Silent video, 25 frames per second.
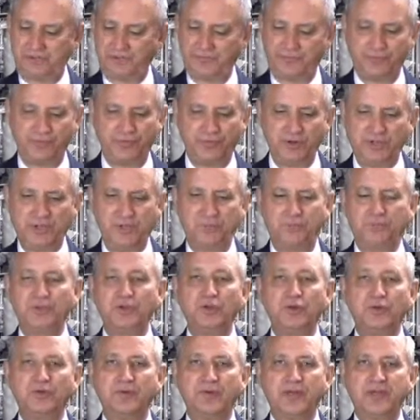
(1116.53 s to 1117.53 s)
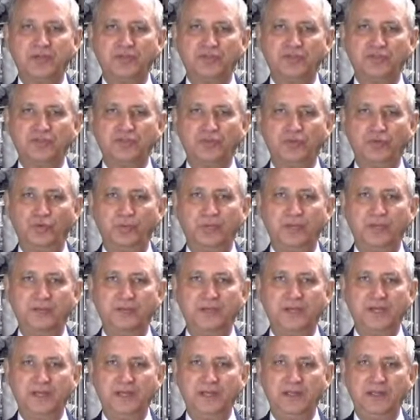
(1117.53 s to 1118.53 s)
freaking puree of soup,
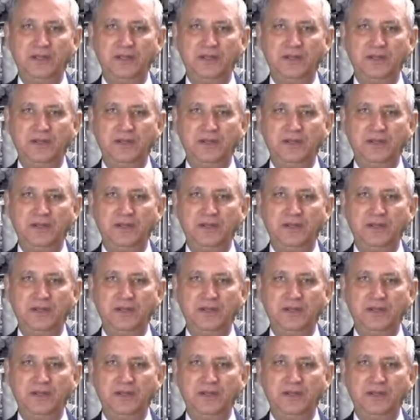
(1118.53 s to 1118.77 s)
okay?